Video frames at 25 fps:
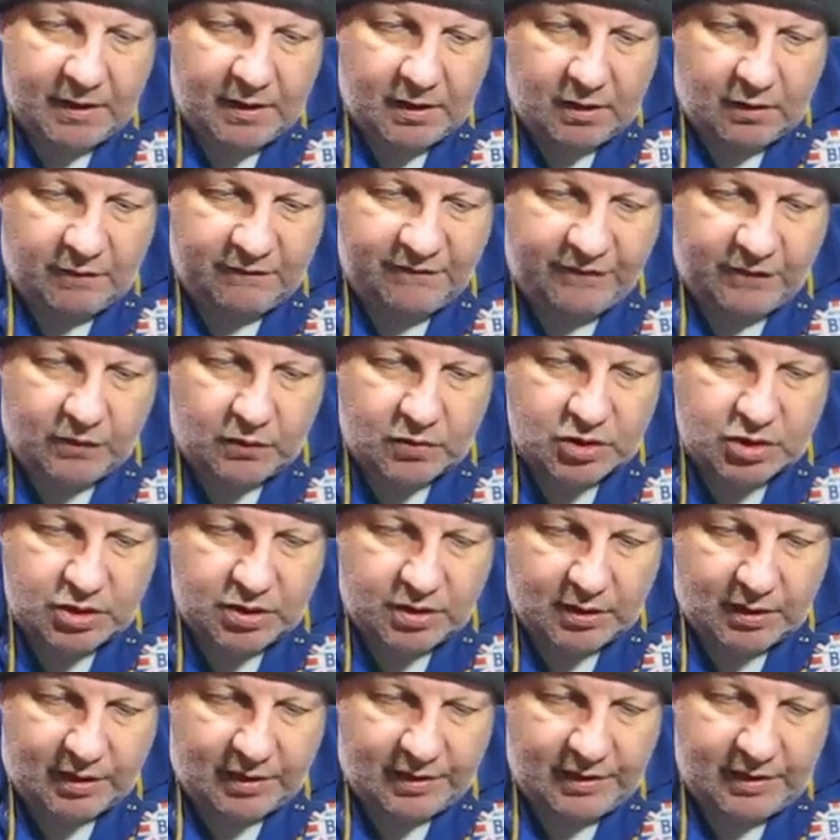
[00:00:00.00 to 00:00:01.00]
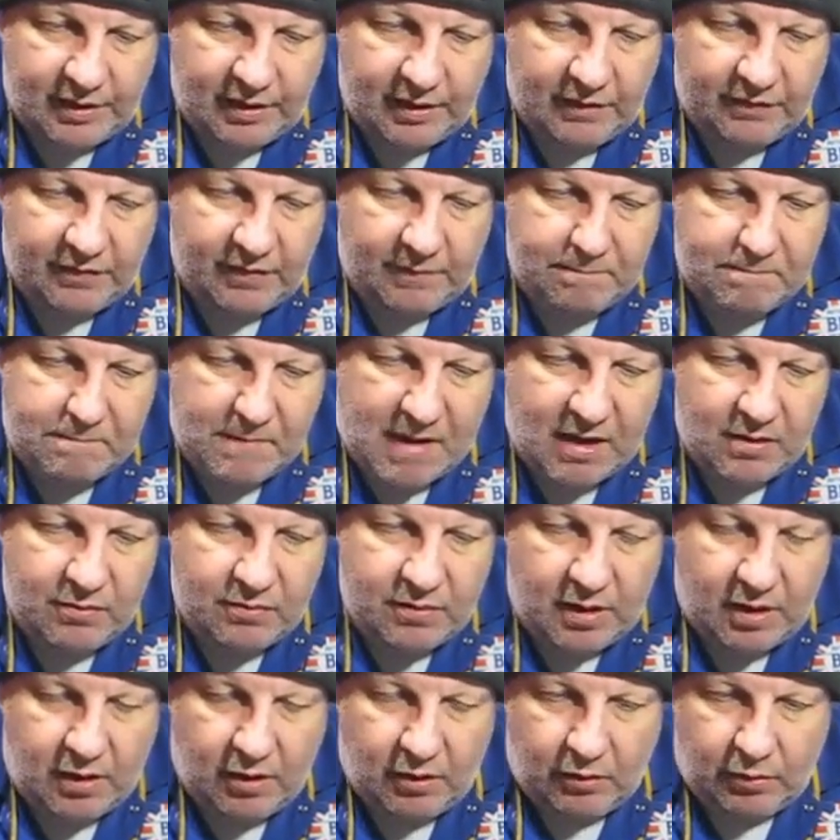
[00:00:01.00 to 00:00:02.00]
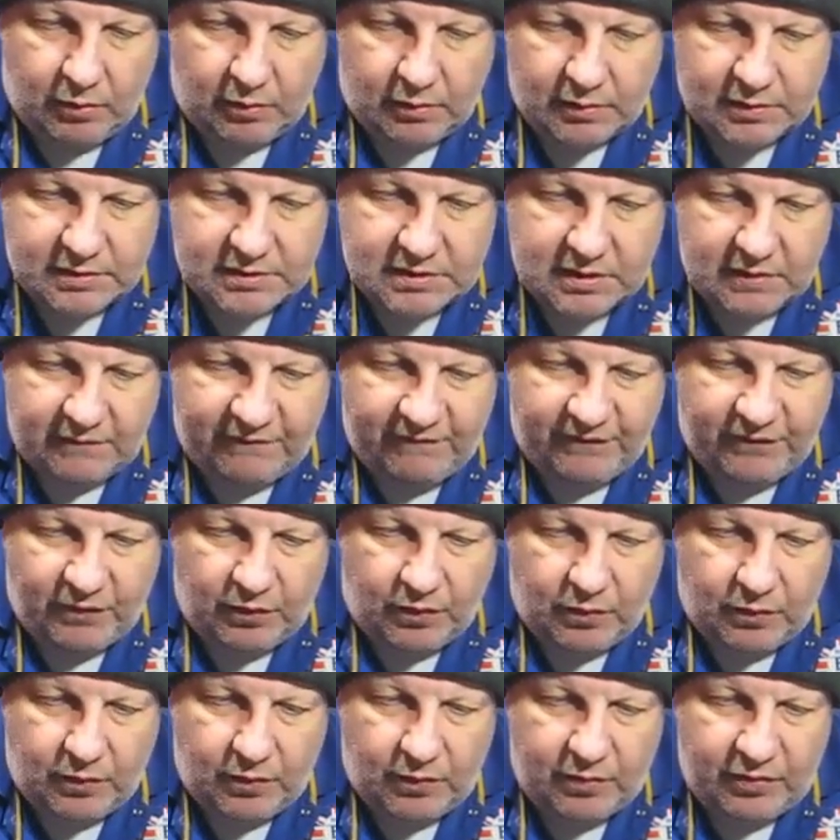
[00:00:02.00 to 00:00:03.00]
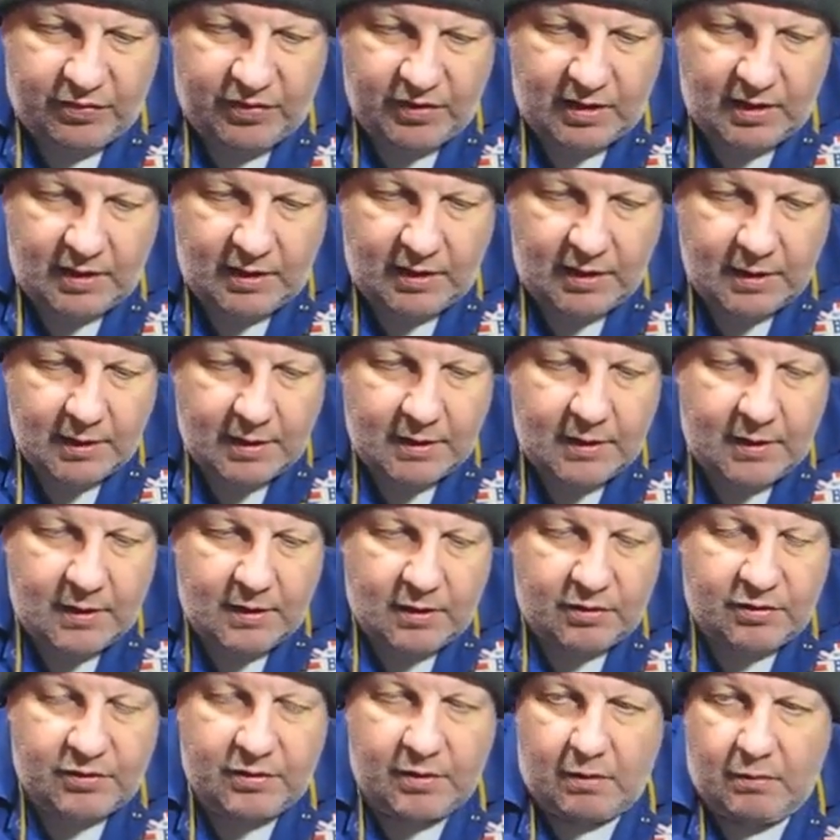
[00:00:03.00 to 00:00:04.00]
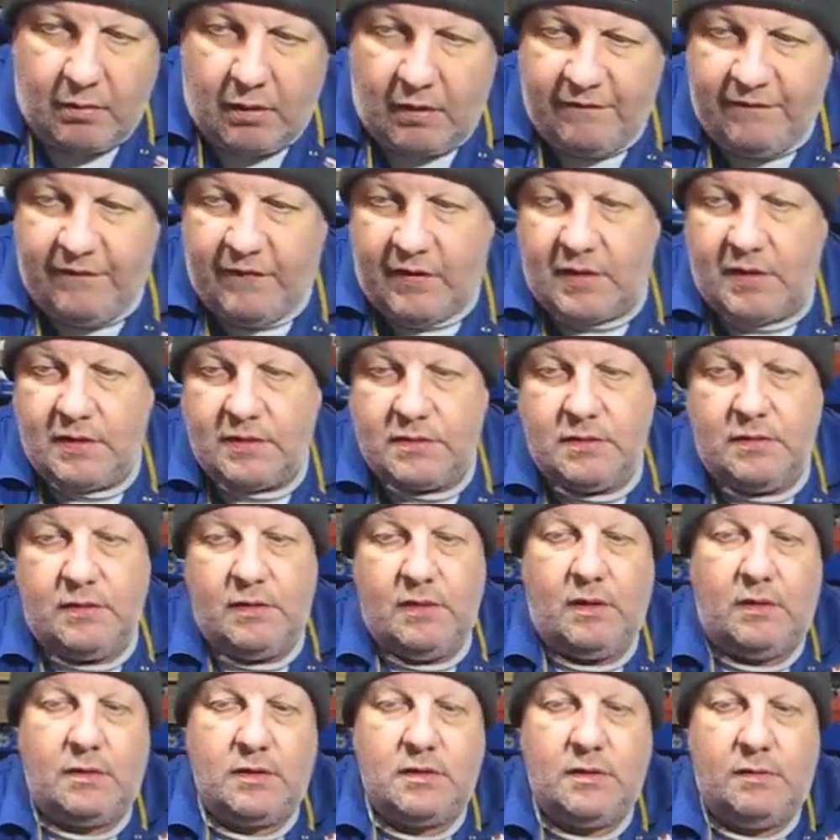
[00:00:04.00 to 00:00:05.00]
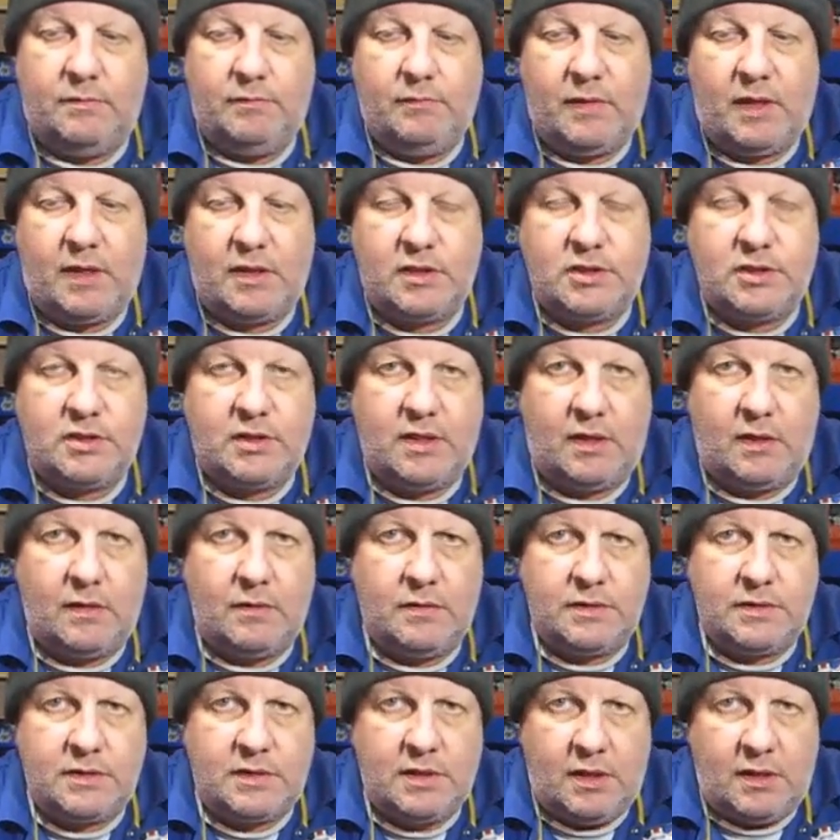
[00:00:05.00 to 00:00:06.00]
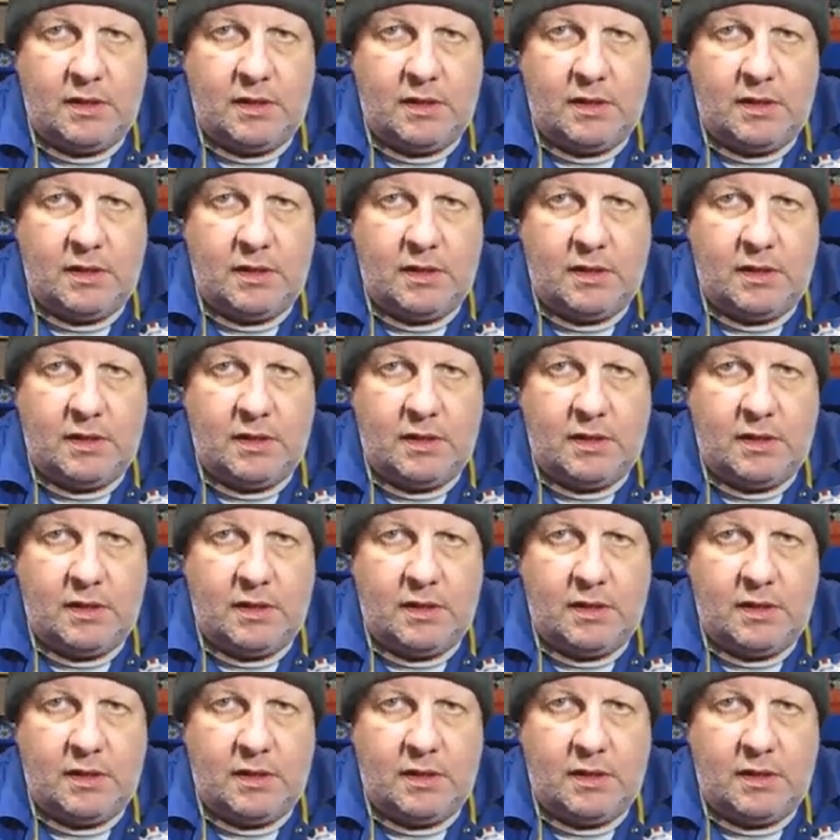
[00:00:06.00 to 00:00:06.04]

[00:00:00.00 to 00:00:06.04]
Unfortunately, the mount holes for the throw off do not match those